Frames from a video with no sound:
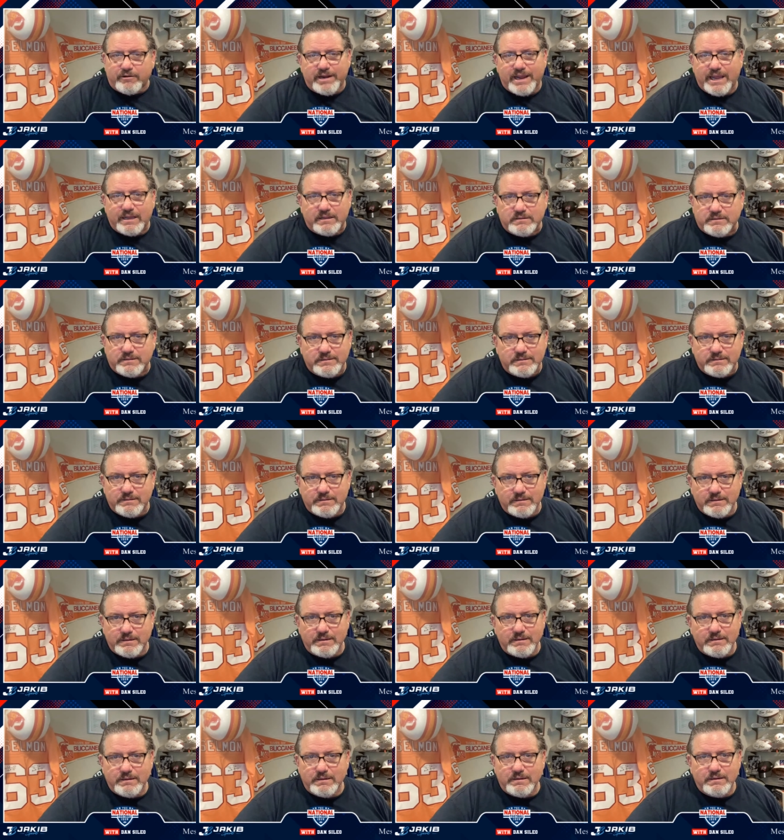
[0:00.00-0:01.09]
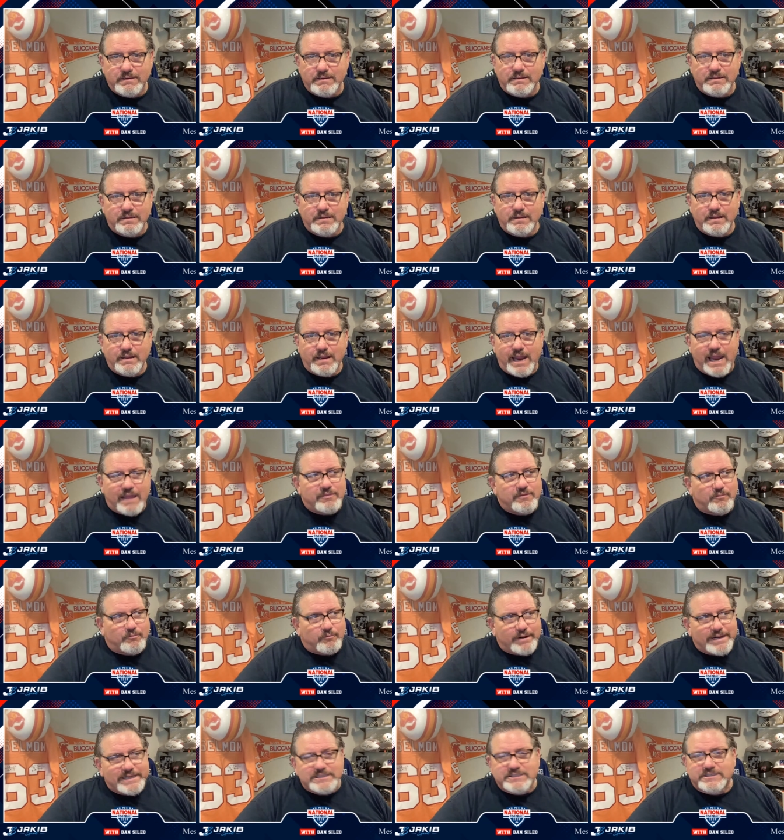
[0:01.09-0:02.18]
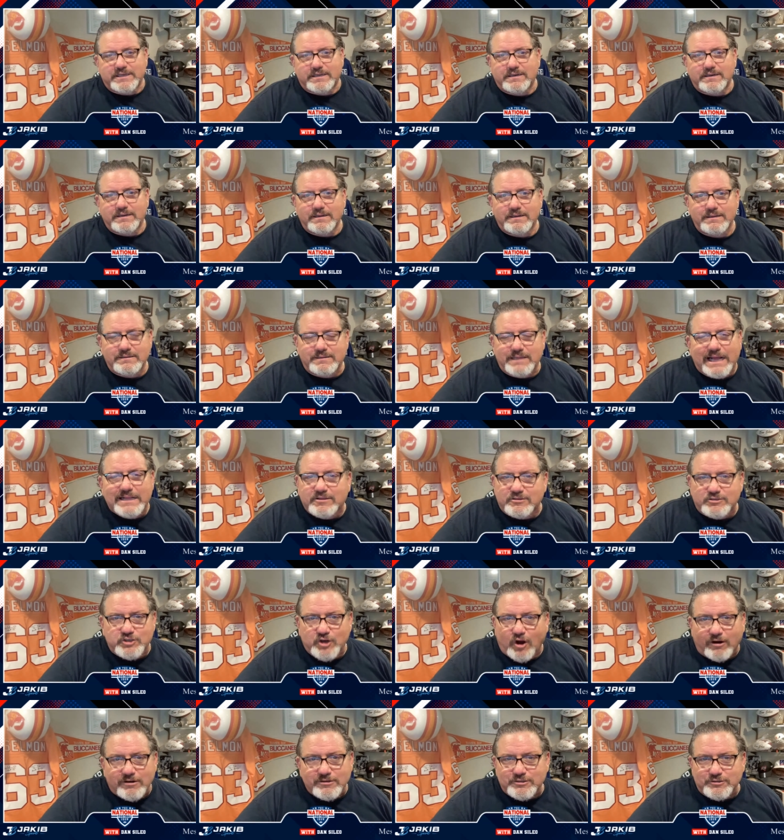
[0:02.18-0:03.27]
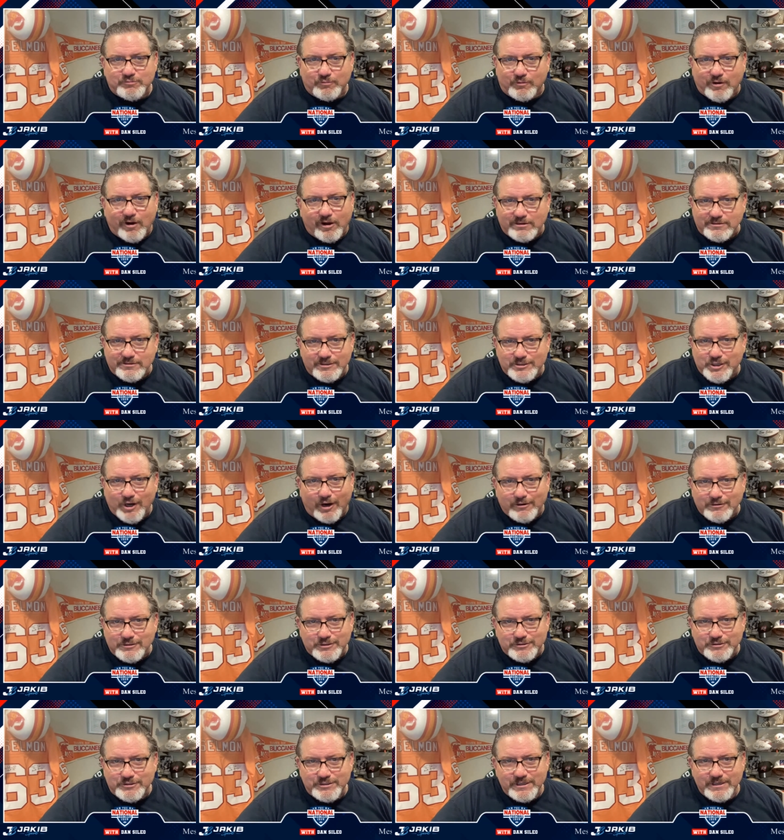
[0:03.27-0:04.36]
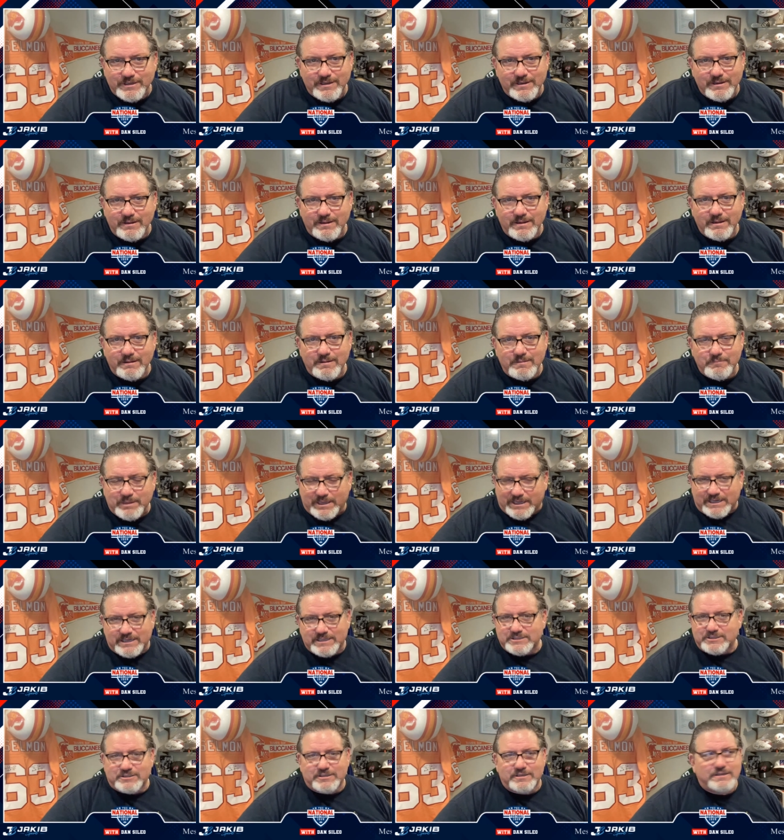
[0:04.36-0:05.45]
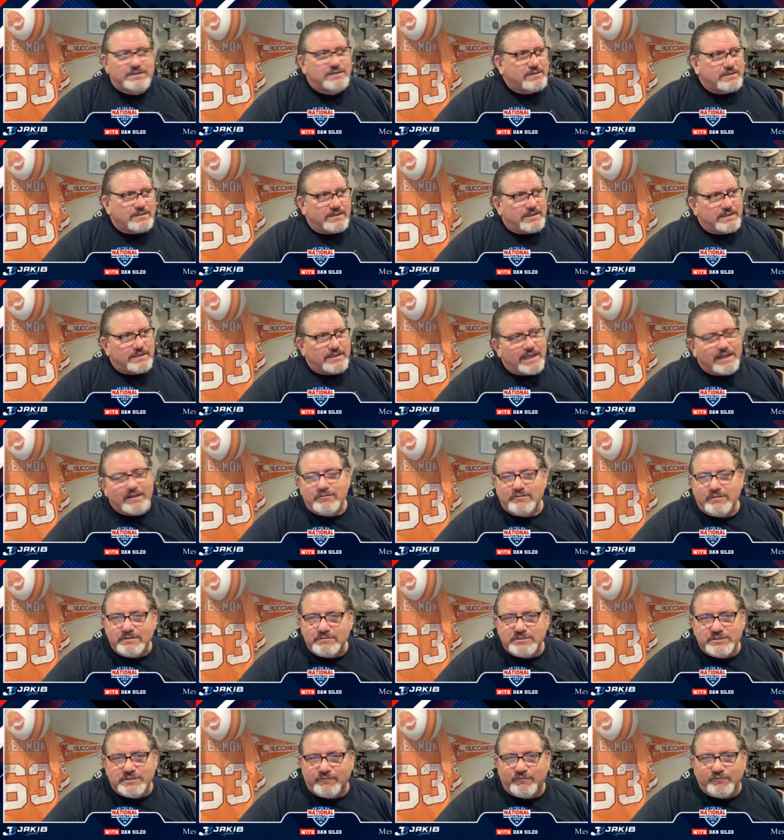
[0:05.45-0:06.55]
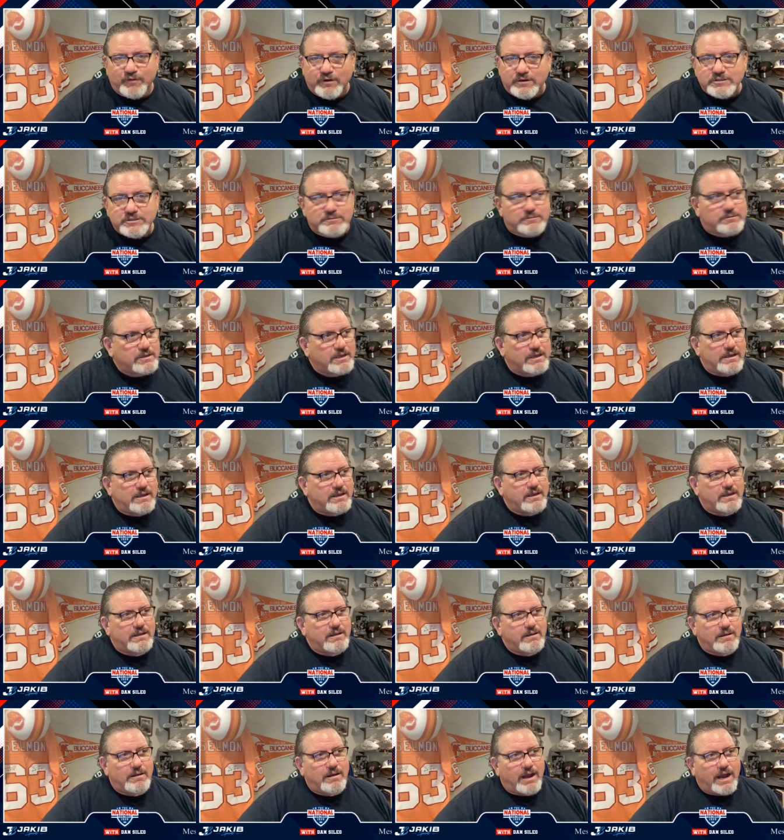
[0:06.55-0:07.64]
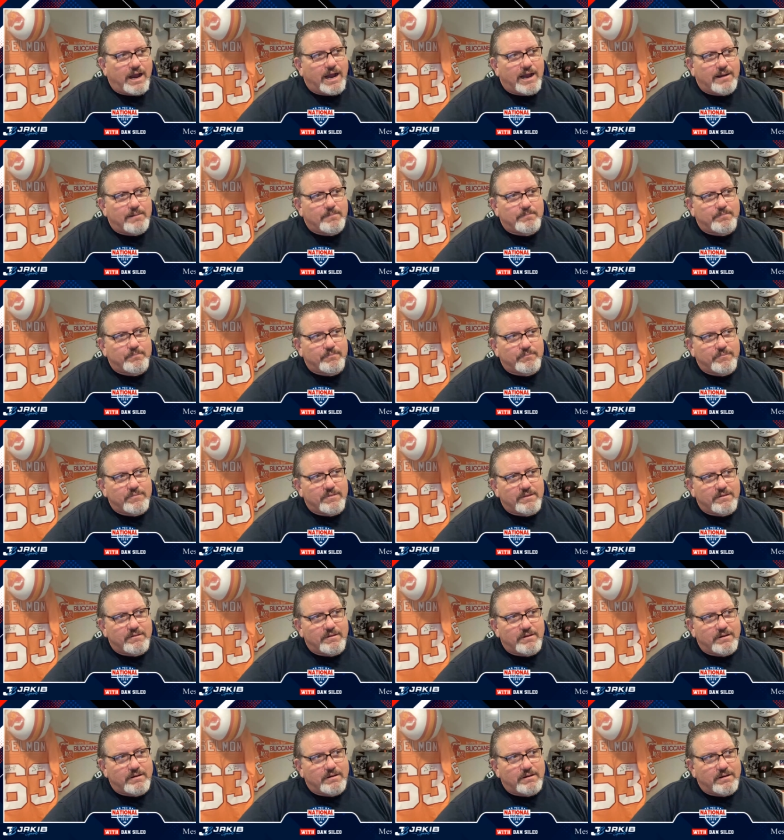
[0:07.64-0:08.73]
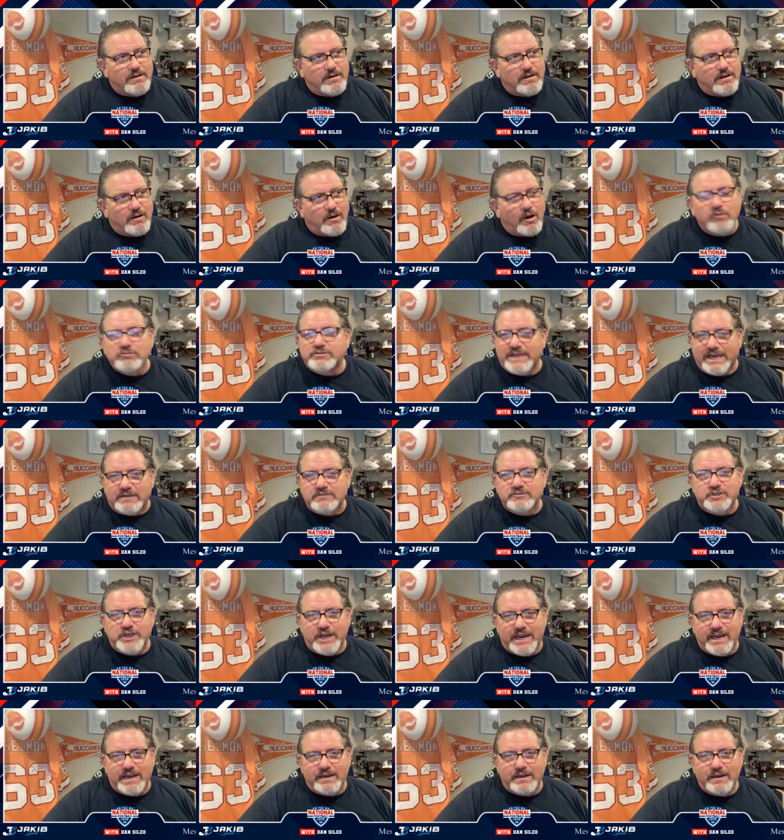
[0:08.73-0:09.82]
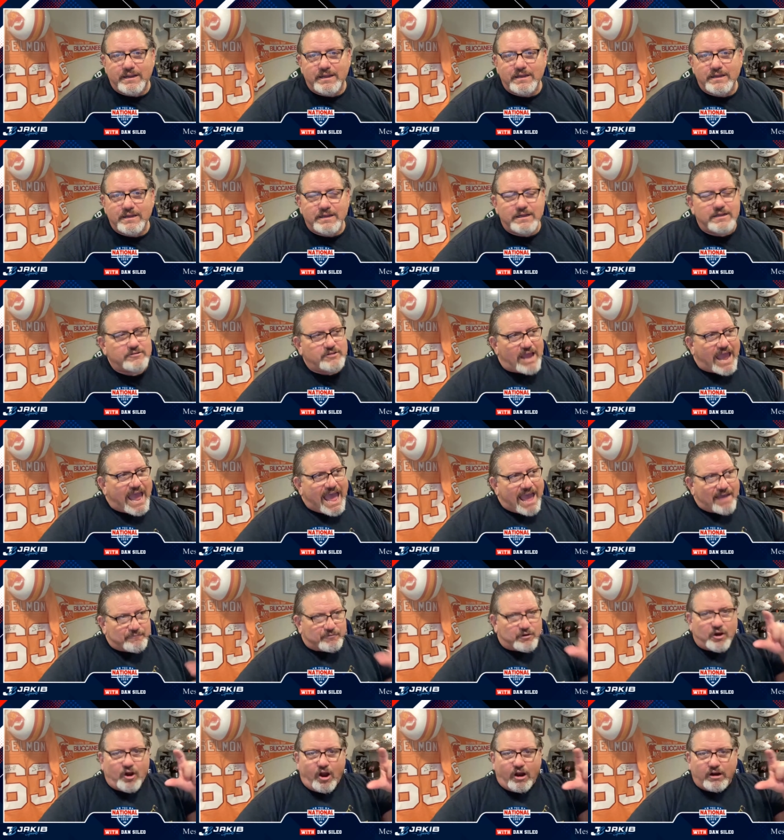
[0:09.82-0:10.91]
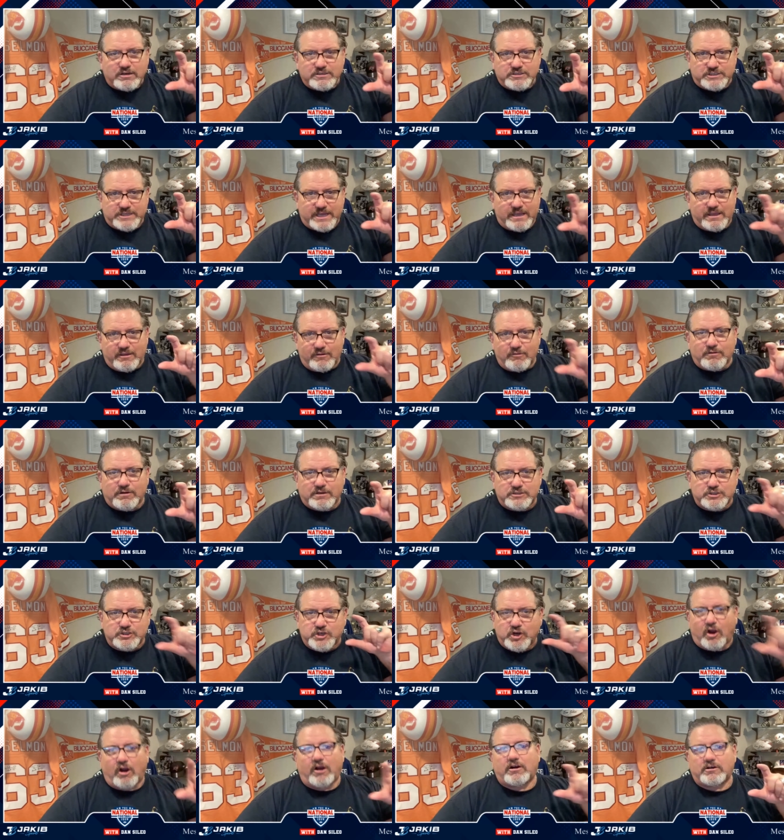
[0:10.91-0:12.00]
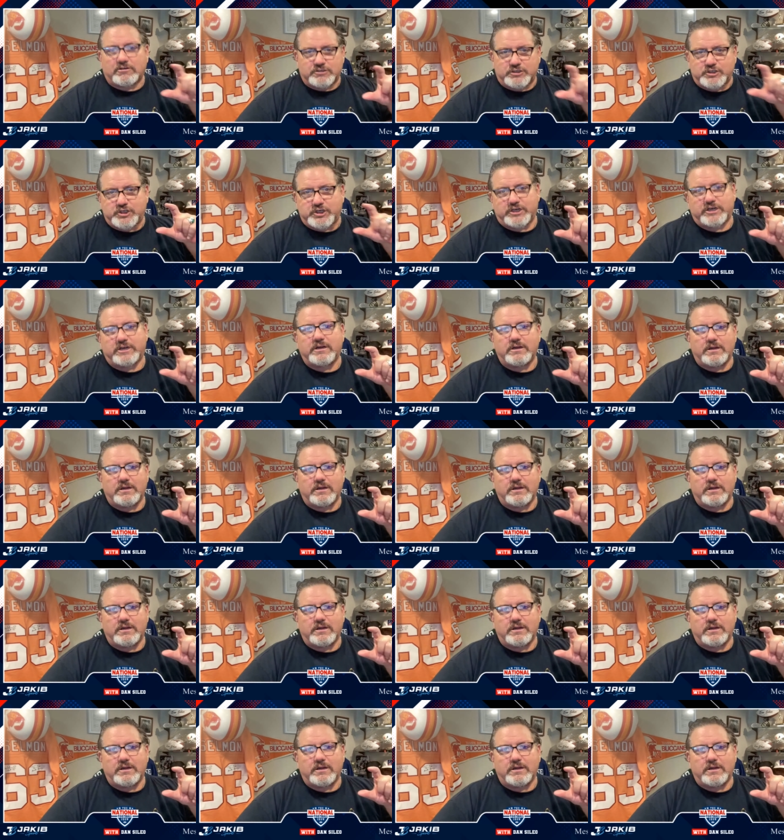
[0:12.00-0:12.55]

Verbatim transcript: Hilton. And the reason that the Chargers were called the Chargers, because Hilton was the first um, hotel chain to have cards that you could charge